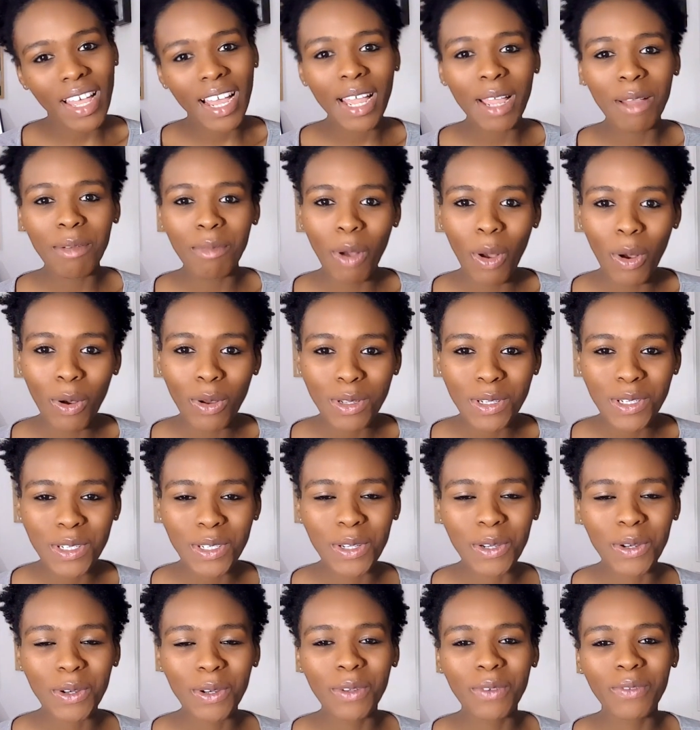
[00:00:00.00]
I am
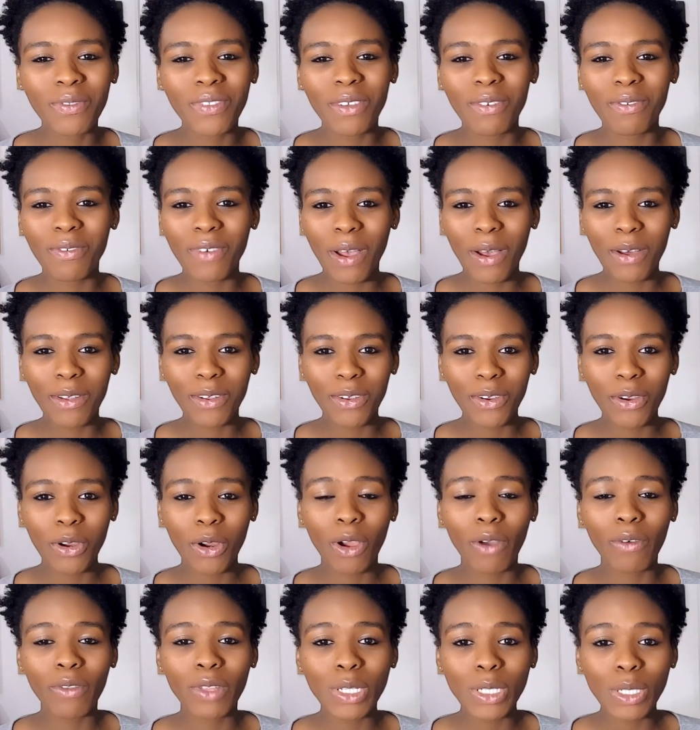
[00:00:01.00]
also the
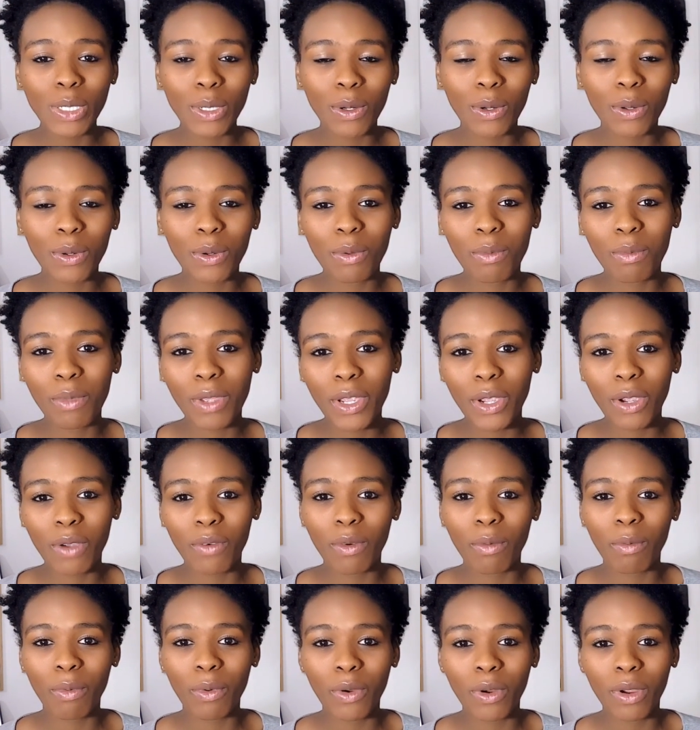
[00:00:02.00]
founder of the Total
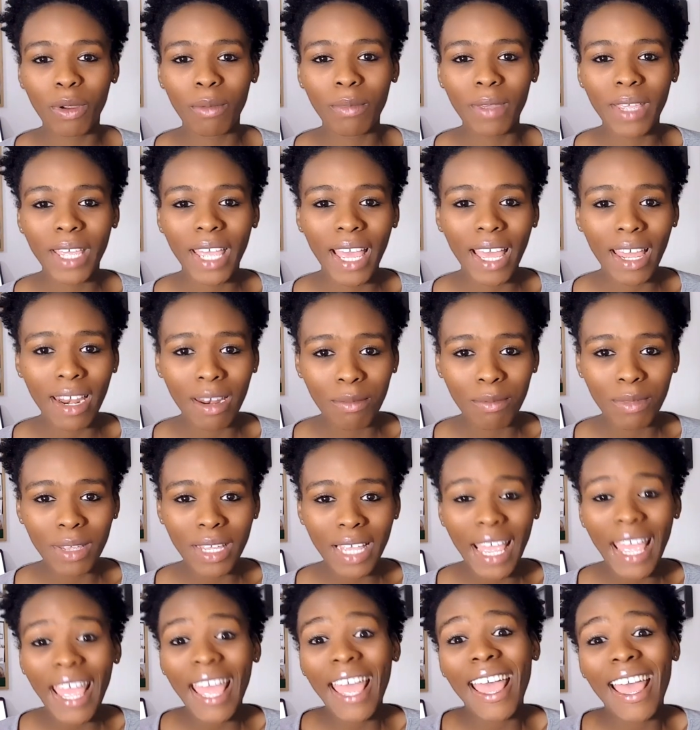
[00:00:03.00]
Makeover Program
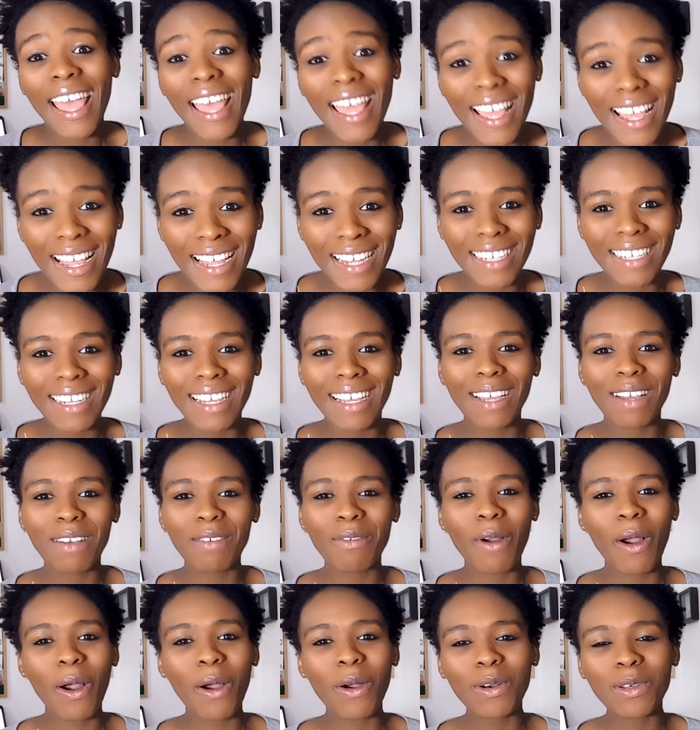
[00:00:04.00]
Academy, and I
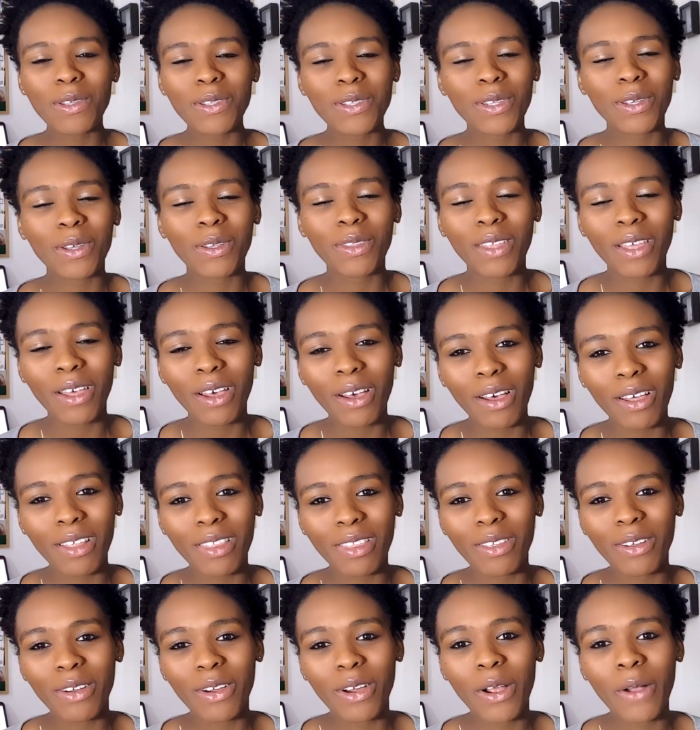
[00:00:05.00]
am also the
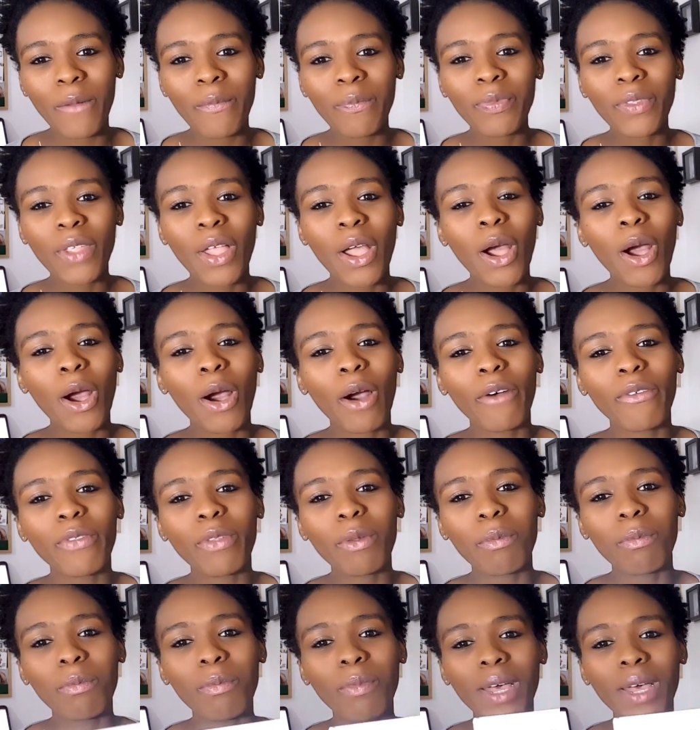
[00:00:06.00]
author of the